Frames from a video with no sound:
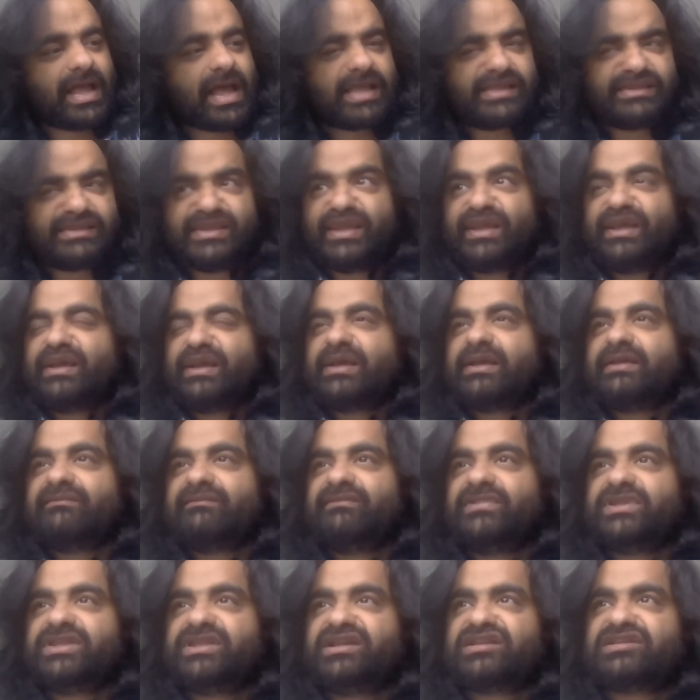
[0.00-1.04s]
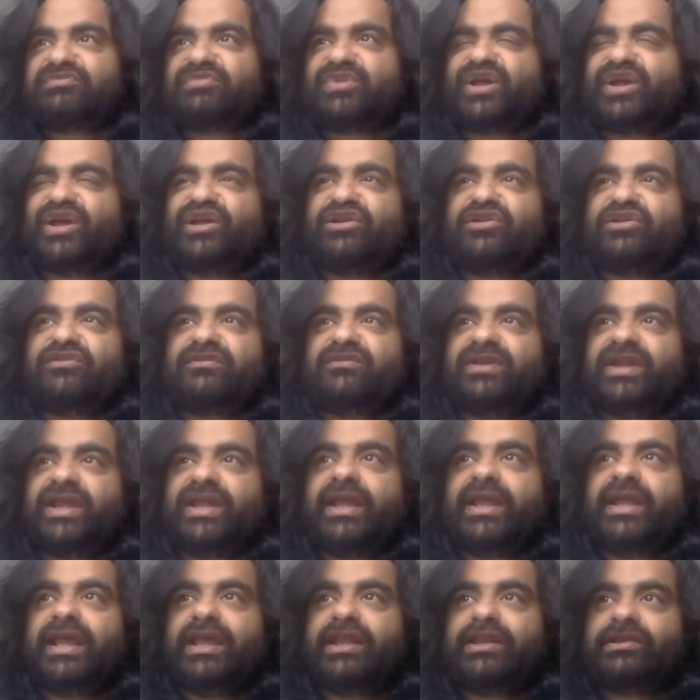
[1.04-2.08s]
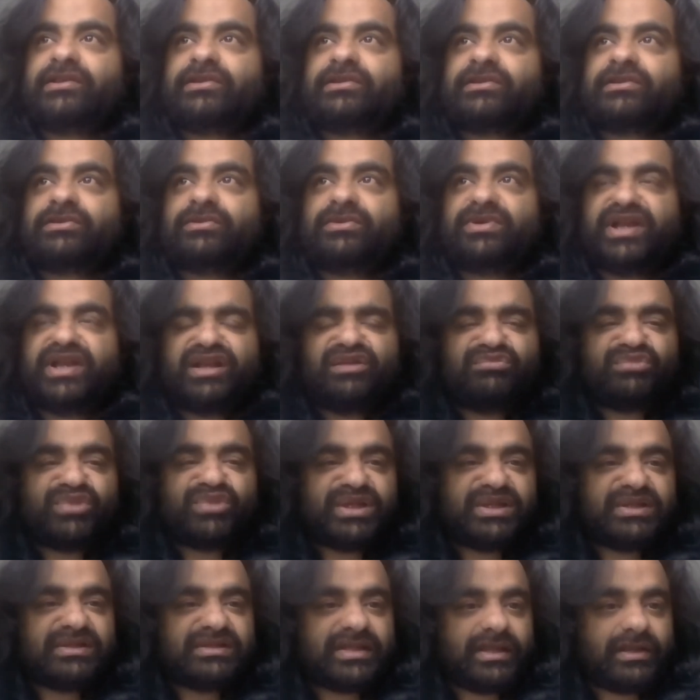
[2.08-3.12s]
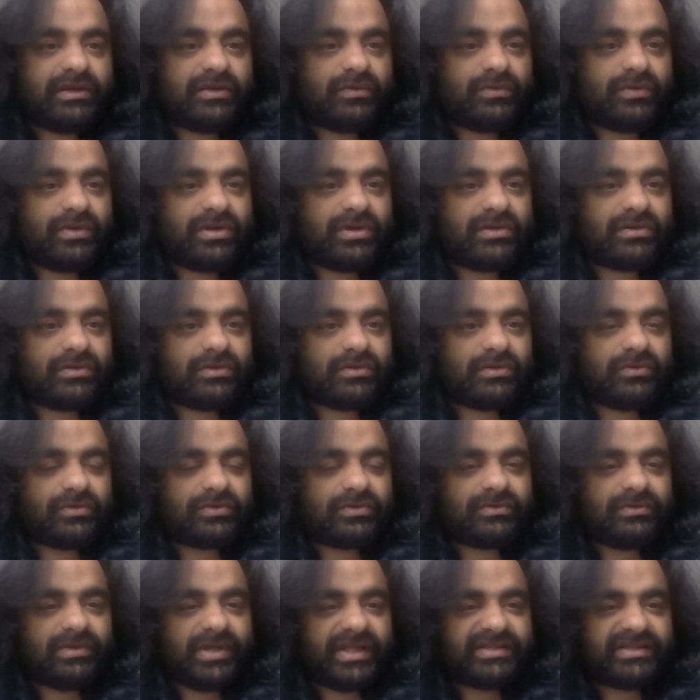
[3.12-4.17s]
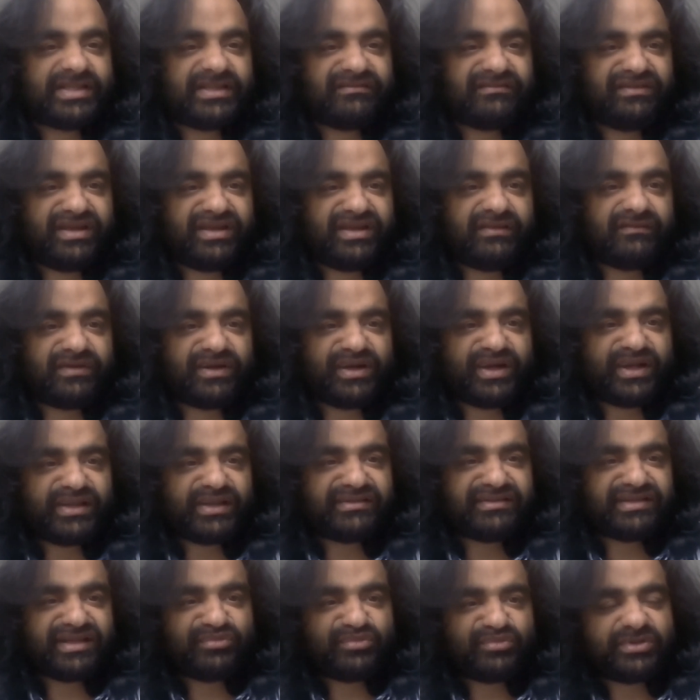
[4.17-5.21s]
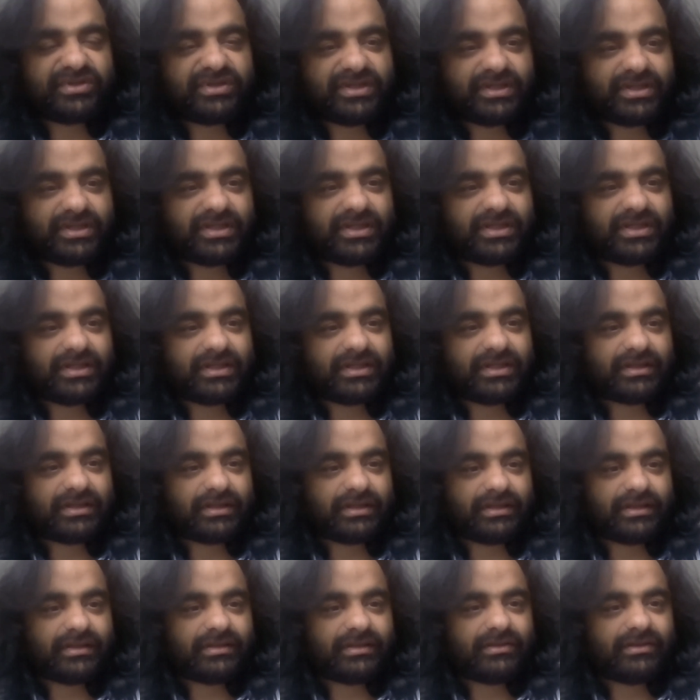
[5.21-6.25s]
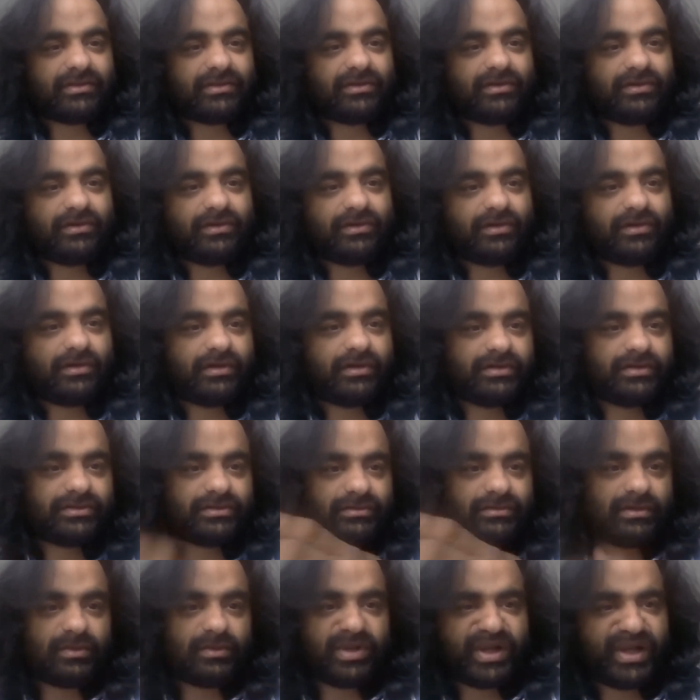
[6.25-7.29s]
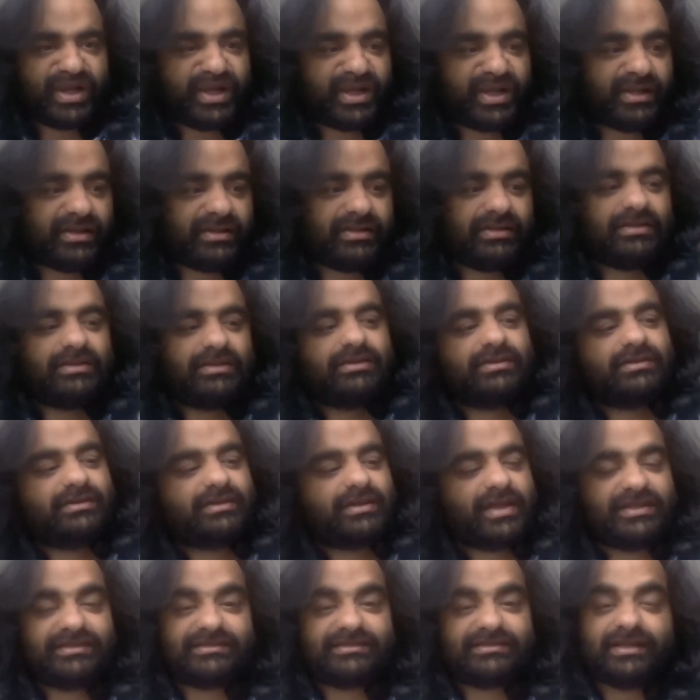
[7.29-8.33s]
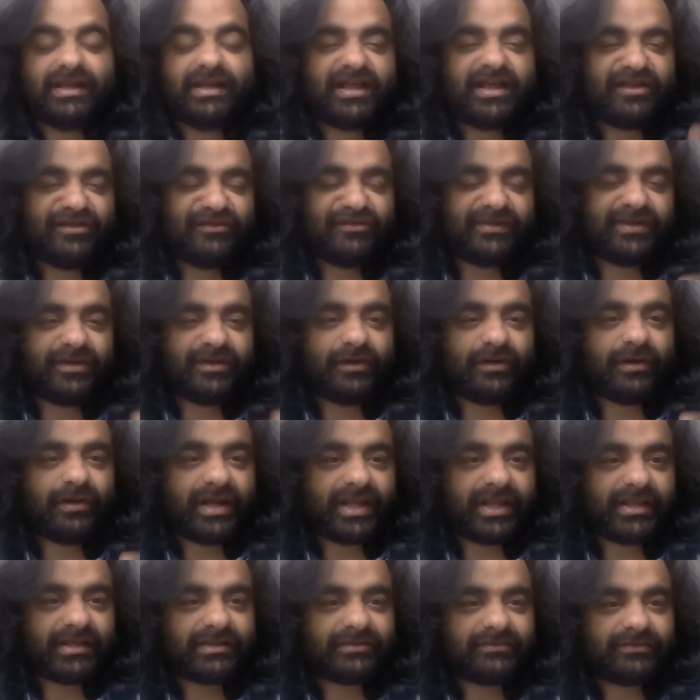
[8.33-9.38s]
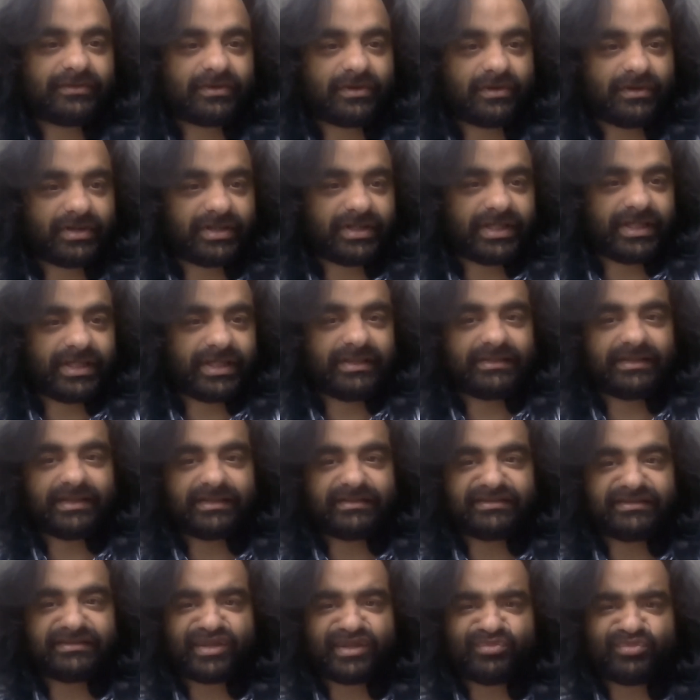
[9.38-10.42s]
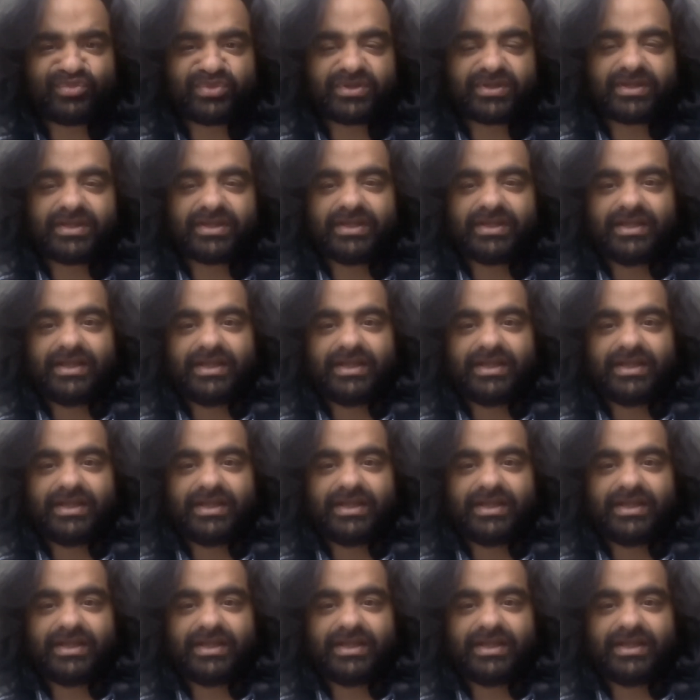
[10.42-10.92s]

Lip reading: I think within a span of like 8 to 10 months, I wrote close to like 71 exams all throughout India. I still have the hall tickets for all these exams